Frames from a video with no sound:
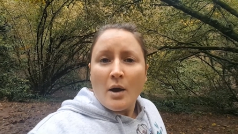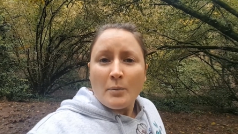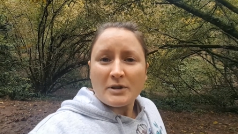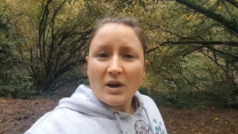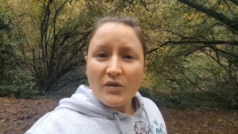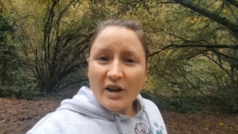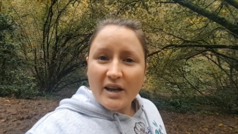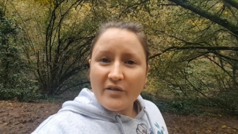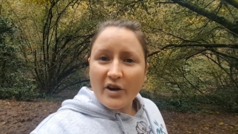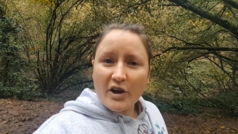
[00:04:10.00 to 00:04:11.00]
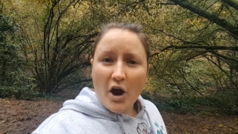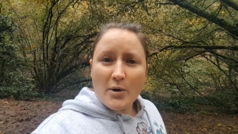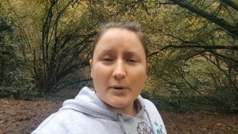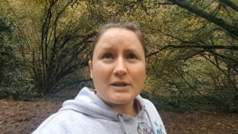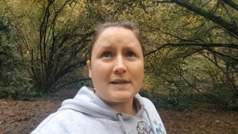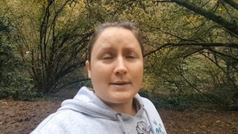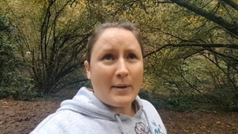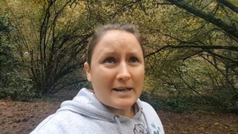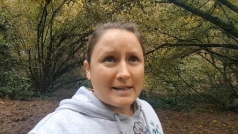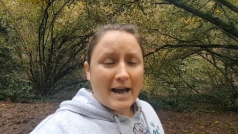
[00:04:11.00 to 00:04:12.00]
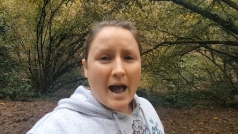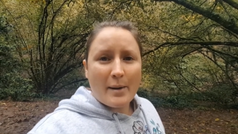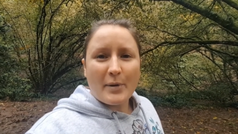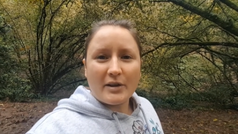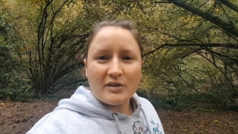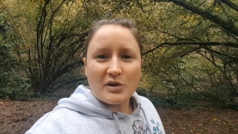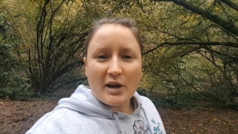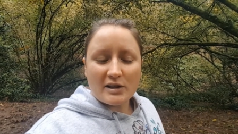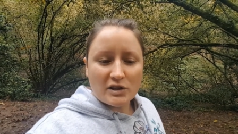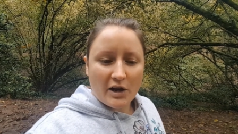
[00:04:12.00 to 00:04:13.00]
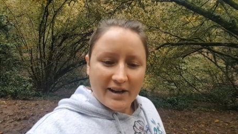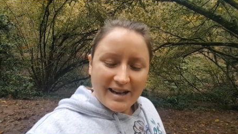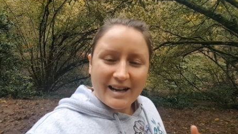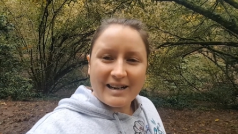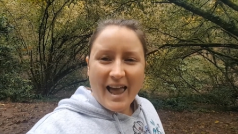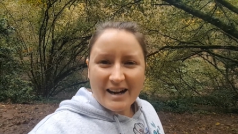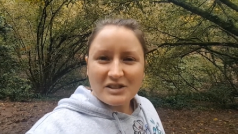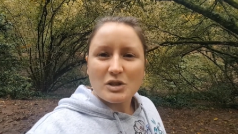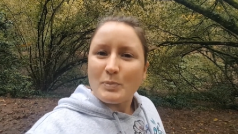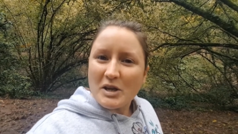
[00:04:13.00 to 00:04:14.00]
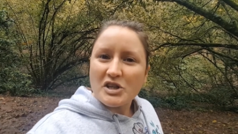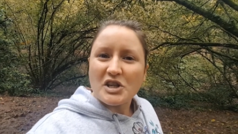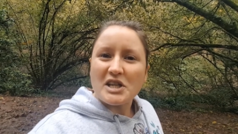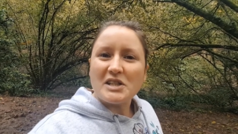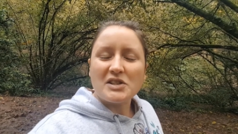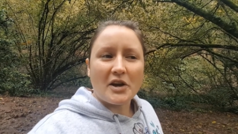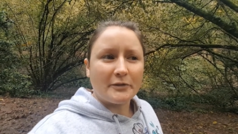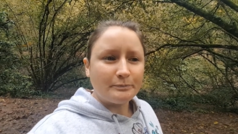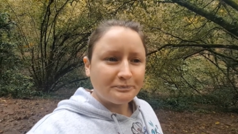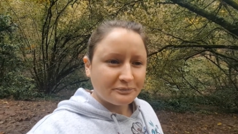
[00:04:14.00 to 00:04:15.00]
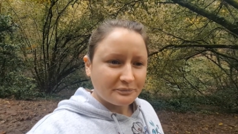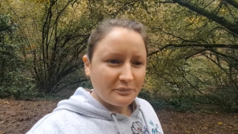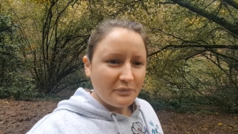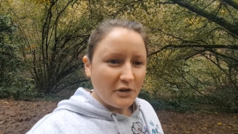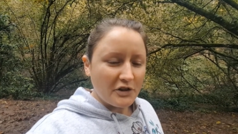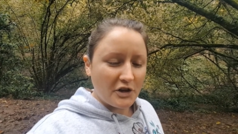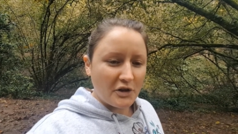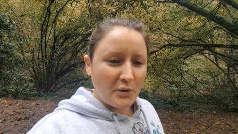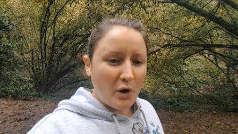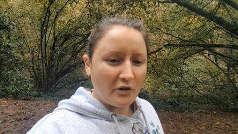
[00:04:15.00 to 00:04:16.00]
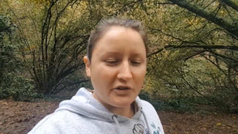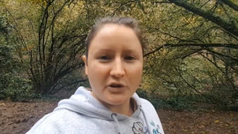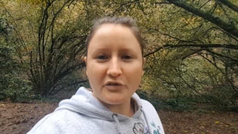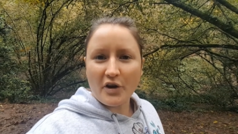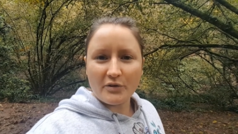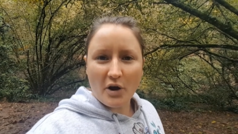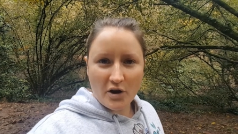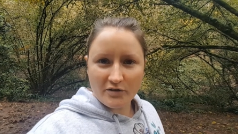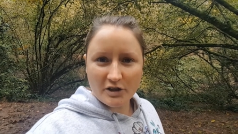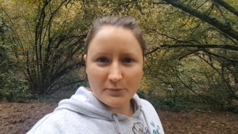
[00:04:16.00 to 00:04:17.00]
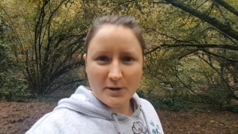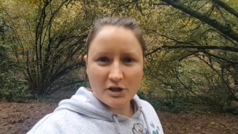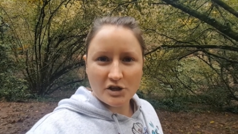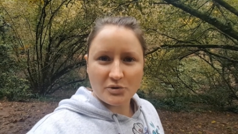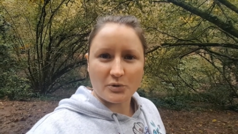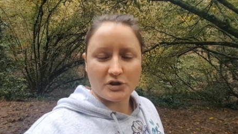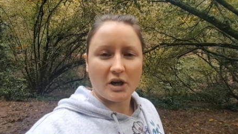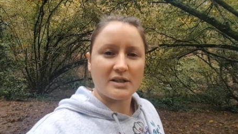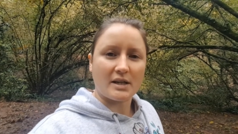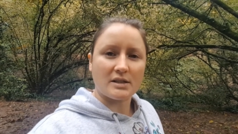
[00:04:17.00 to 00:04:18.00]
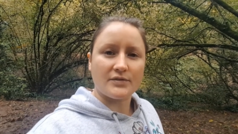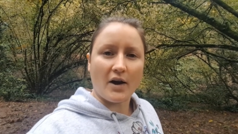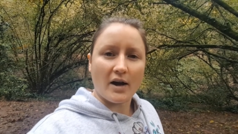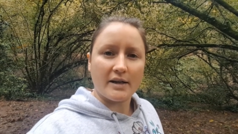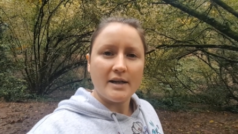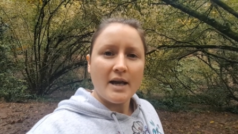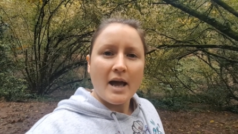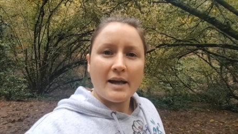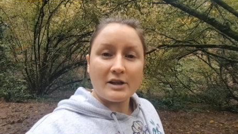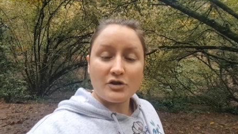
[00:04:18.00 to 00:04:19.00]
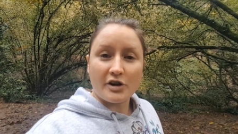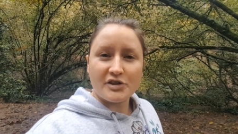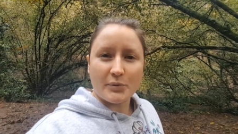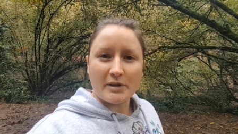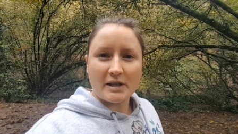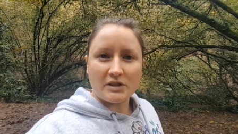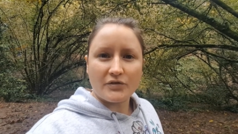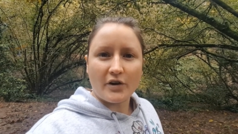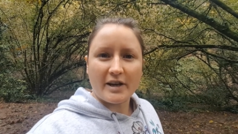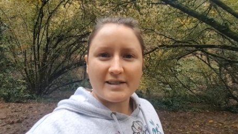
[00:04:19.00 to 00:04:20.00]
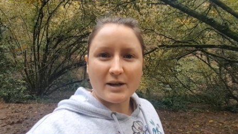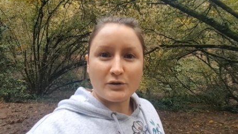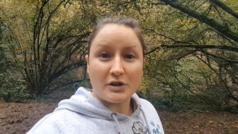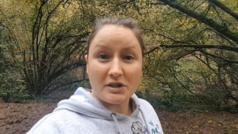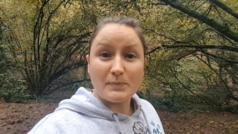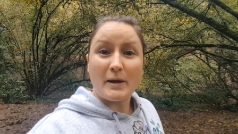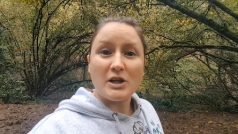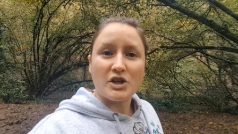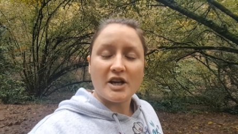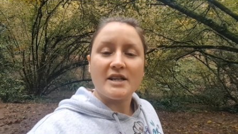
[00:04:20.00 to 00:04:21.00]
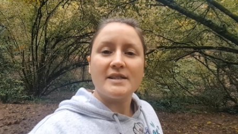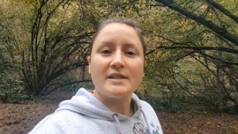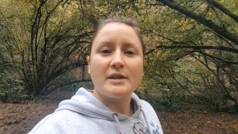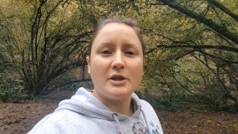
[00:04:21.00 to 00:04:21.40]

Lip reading: But definitely give it a go because it's an amazing app, and you get to like collect species. So you hover your phone over the species you want to identify, and it tries to identify it down to the species.